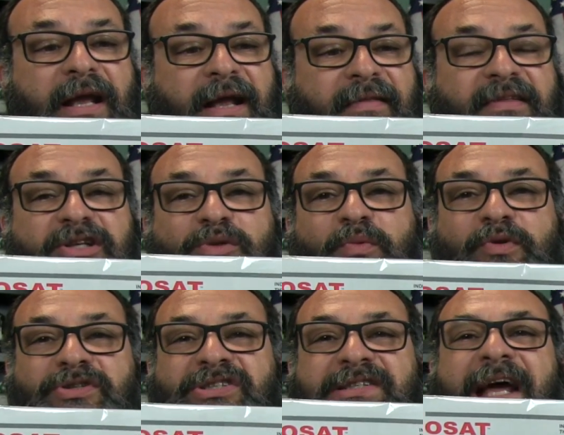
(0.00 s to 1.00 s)
And this
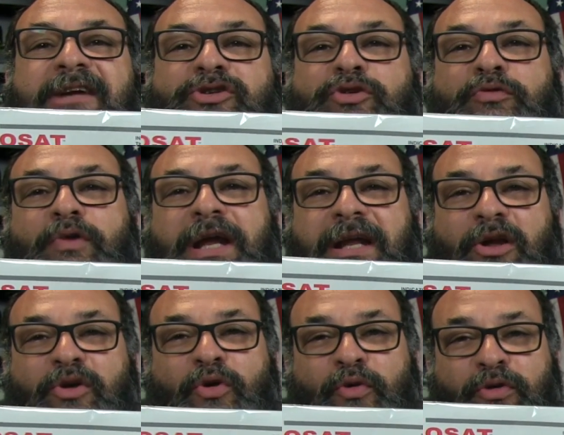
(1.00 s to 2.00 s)
will
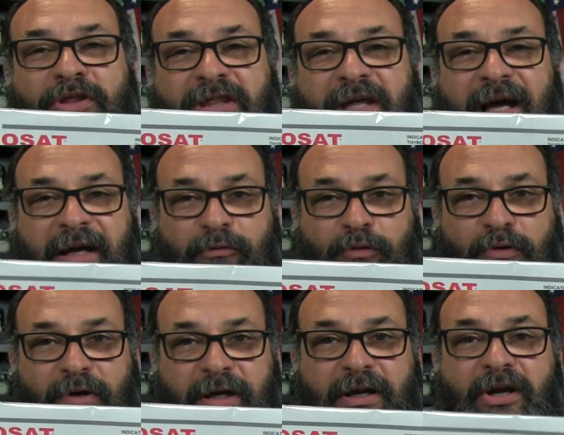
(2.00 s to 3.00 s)
saturate your
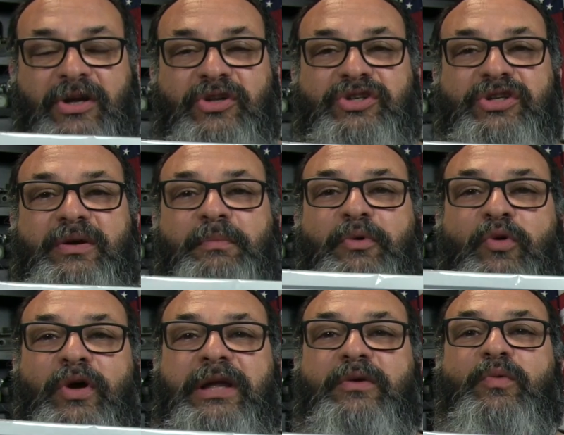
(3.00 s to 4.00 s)
thyroid to the
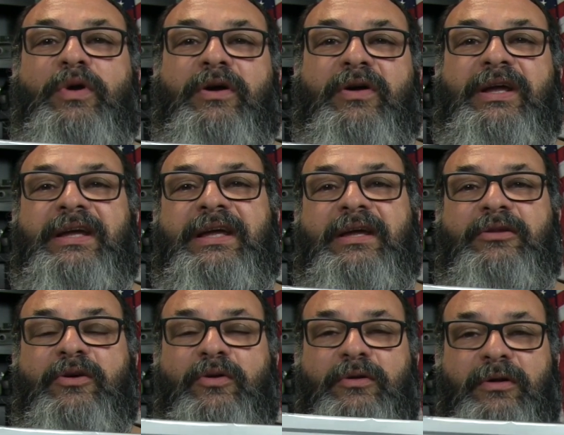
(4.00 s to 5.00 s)
point where it can
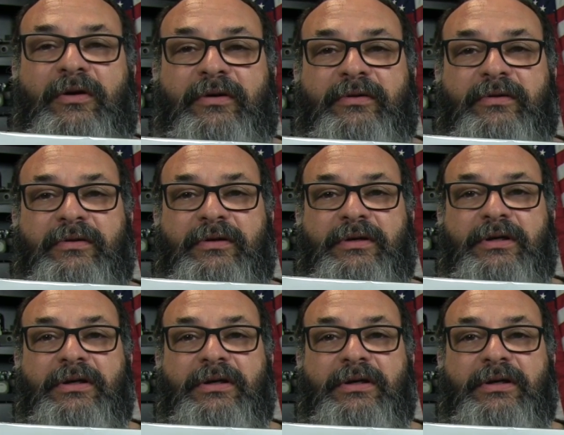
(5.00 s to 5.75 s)
no longer